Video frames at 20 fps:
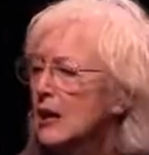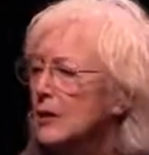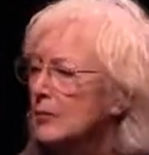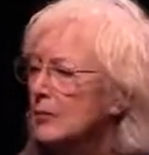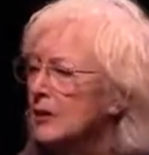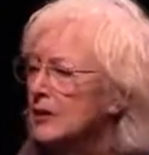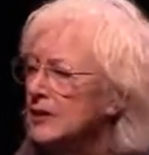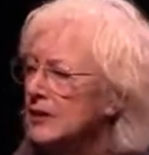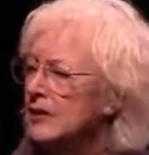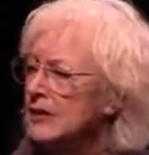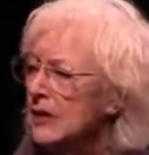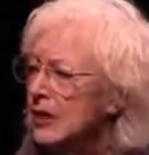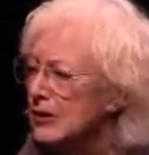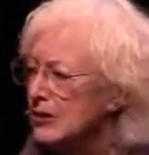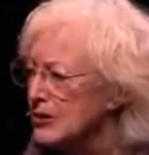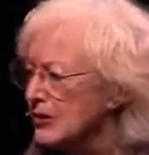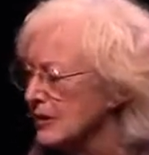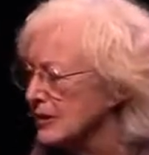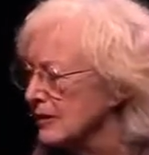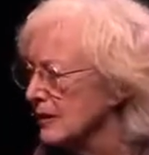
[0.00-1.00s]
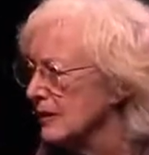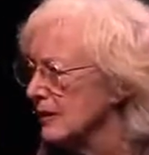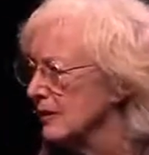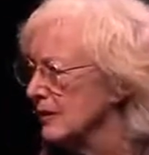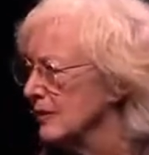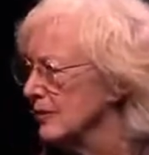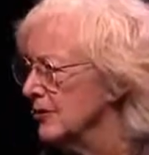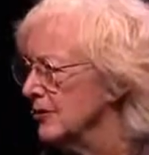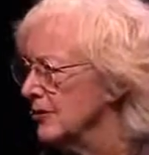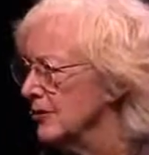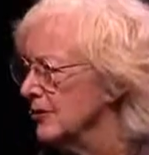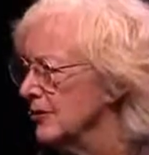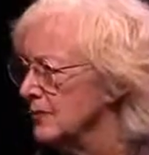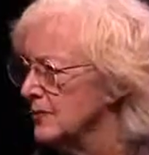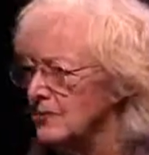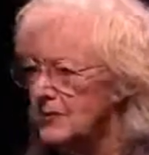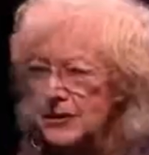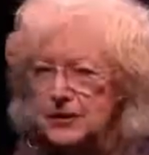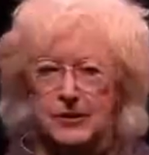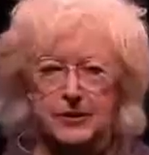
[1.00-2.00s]
when a noxious little YouTube
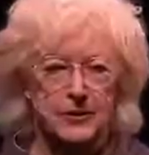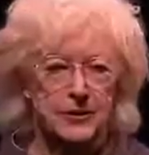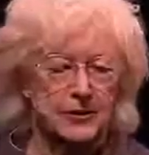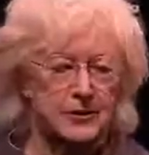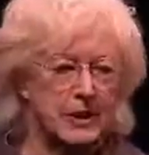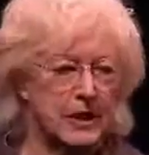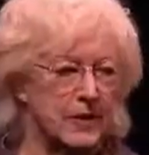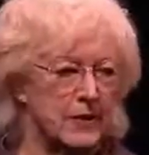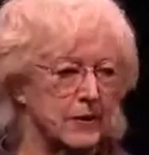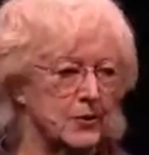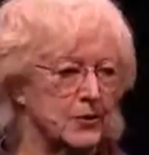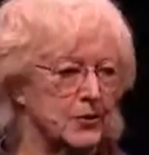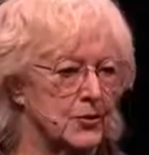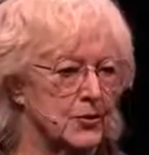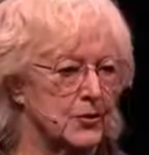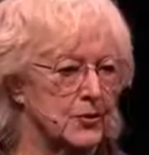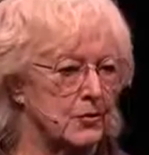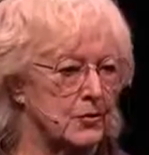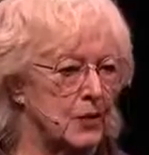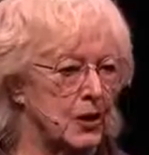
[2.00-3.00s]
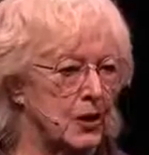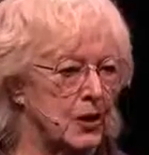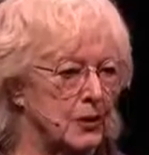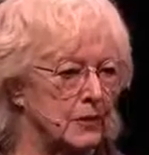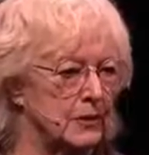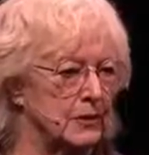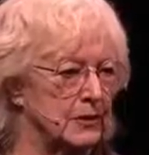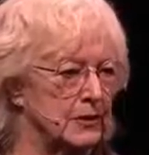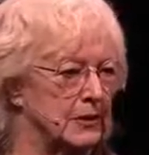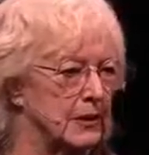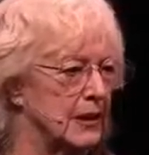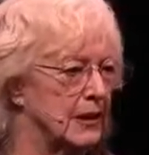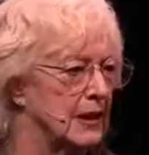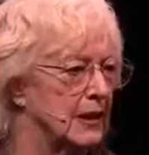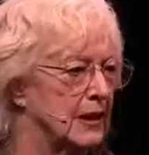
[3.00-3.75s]
video caricaturing Muhammad